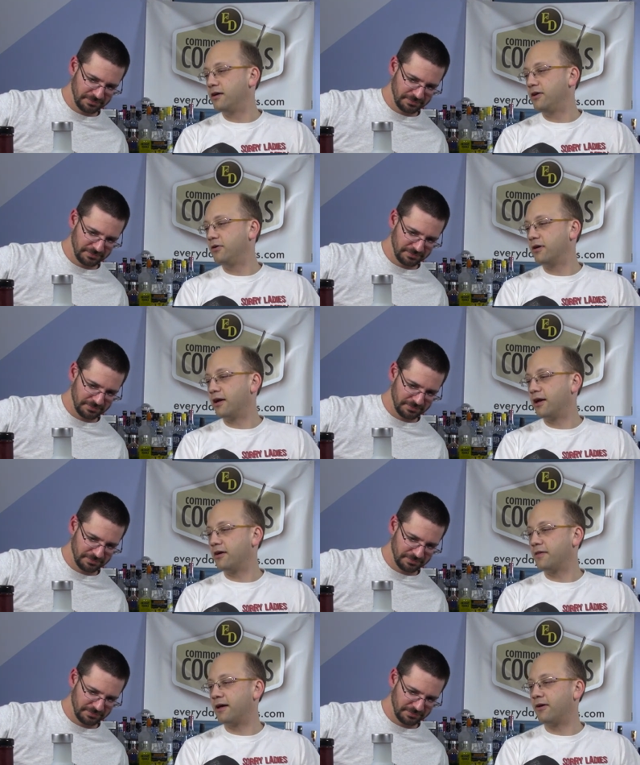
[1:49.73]
Speaker 1: You're gonna get
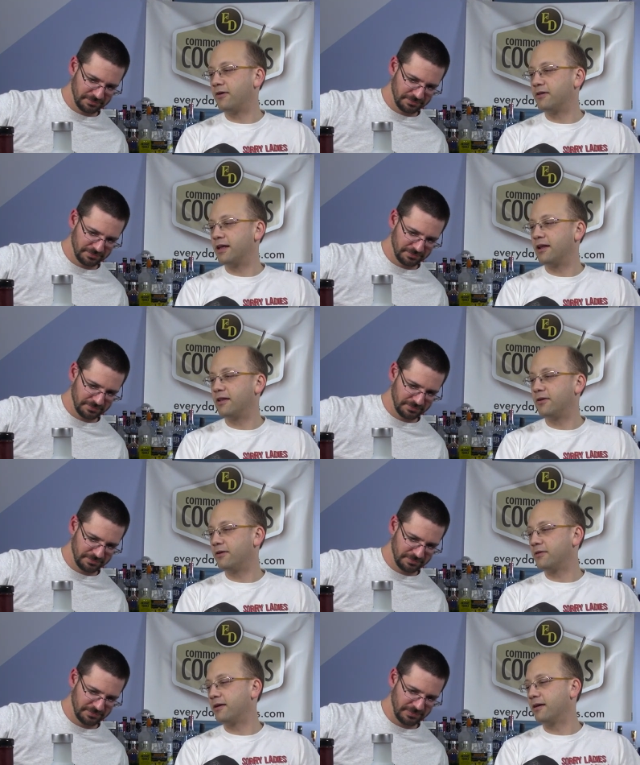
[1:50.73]
all that all in that
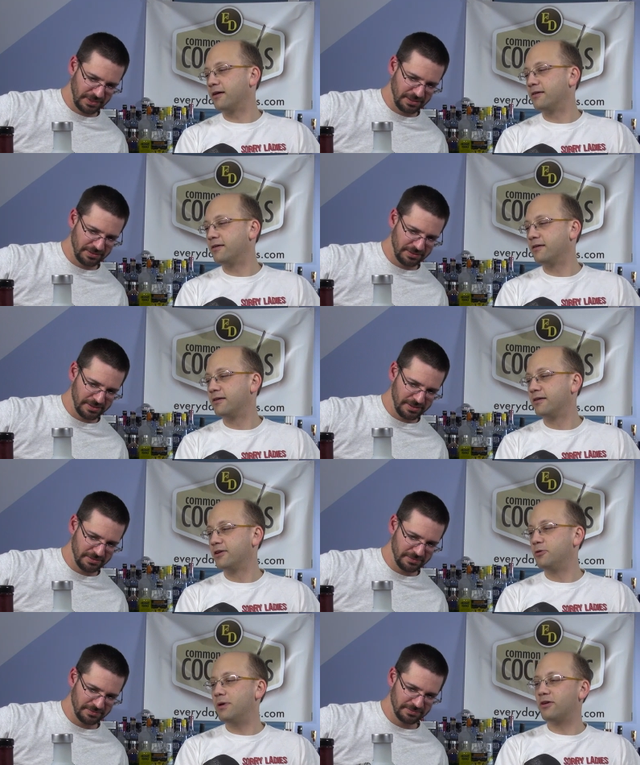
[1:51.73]
little thing, huh? Oh, yeah.
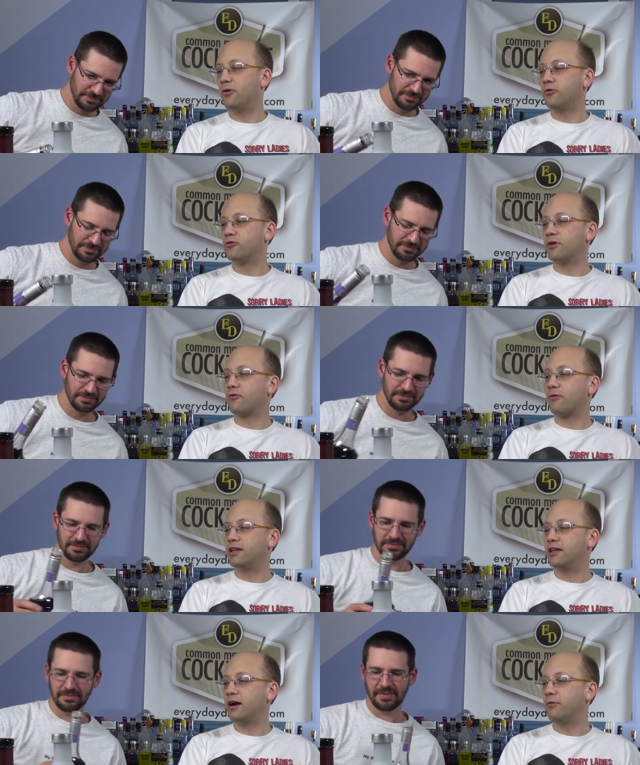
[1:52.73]
You made the whole drink
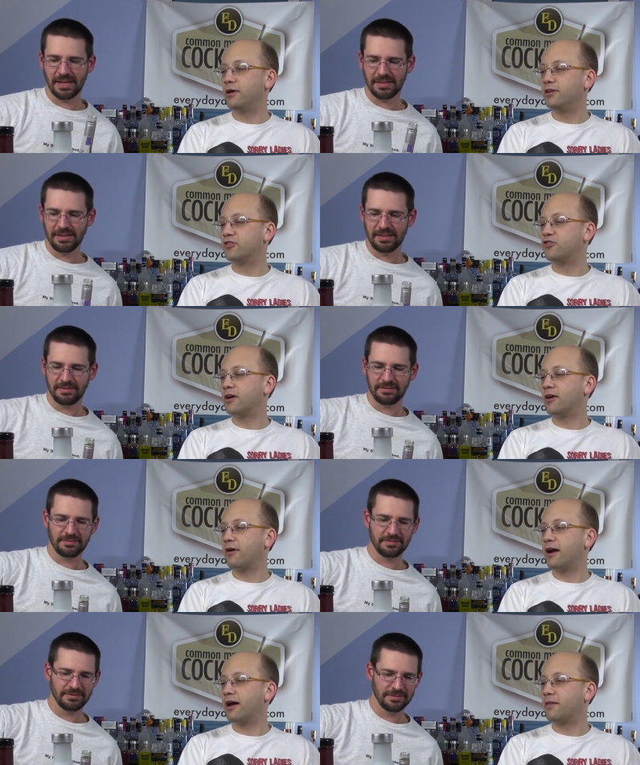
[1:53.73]
right there. We
Speaker 2: could just drink it
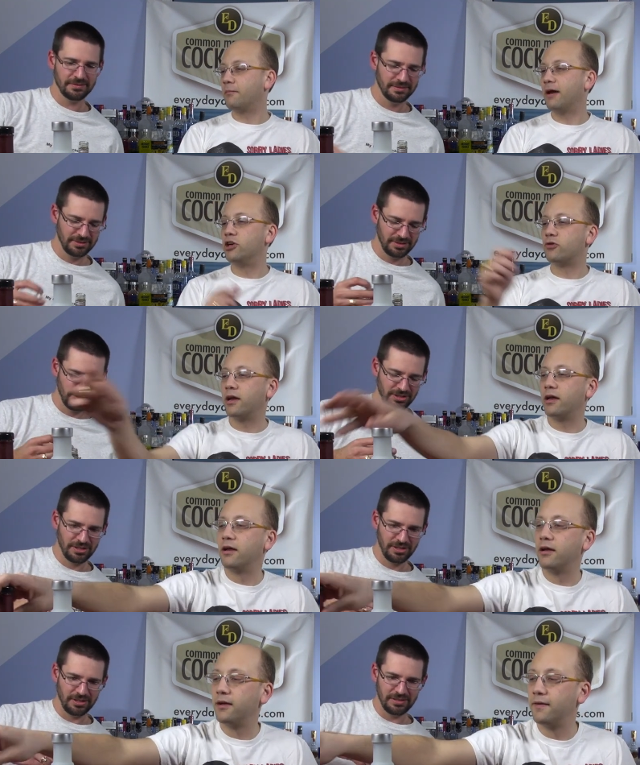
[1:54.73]
right out of the measuring. You
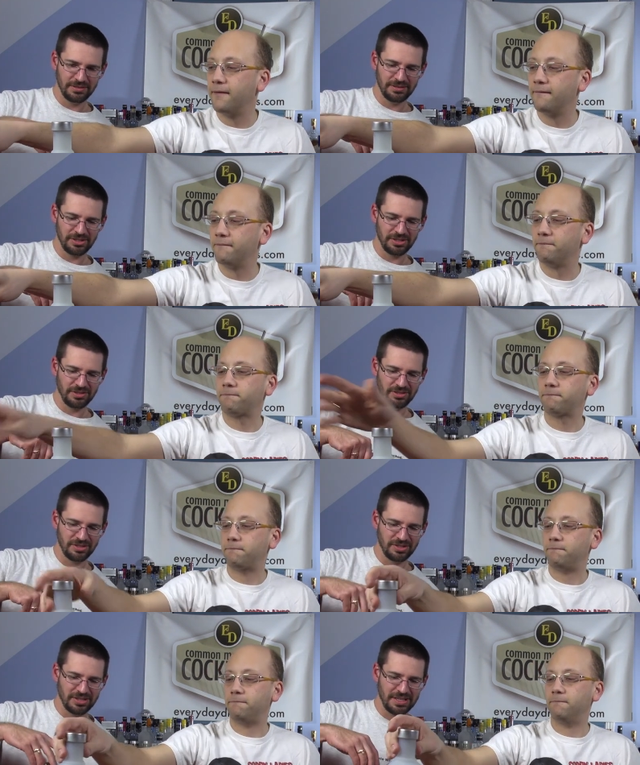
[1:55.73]
could. Swish it in your
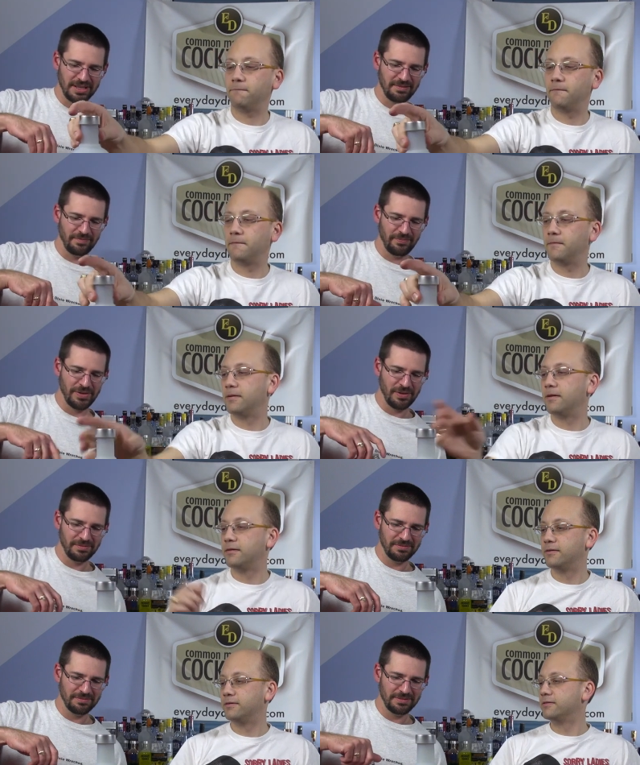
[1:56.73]
mouth. Just
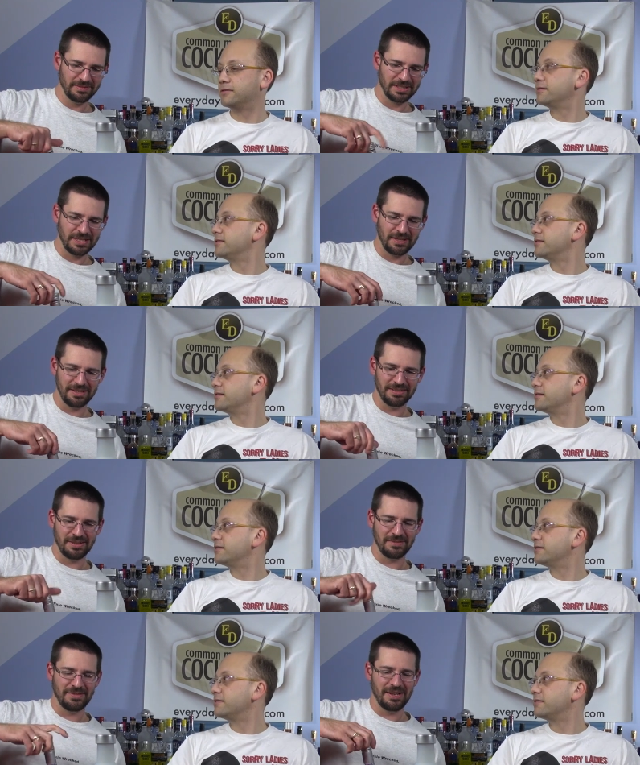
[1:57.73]
don't
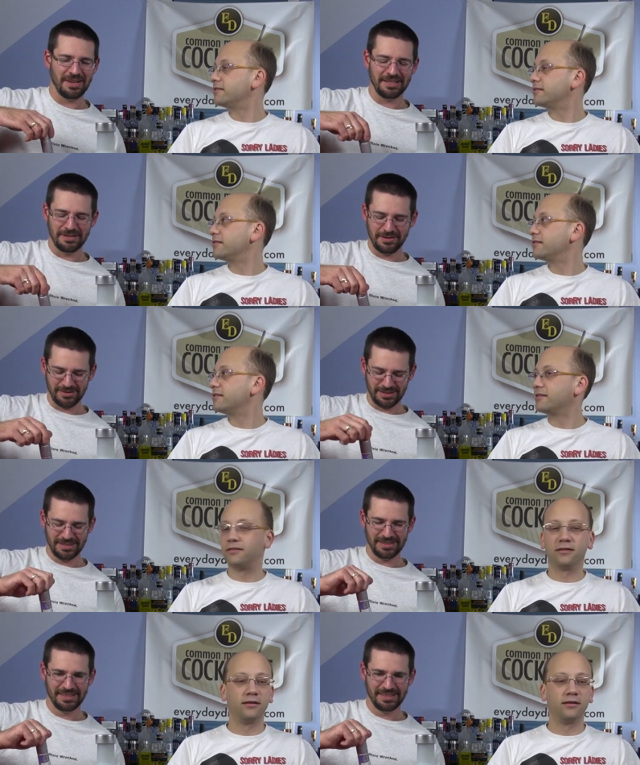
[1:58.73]
knock it over.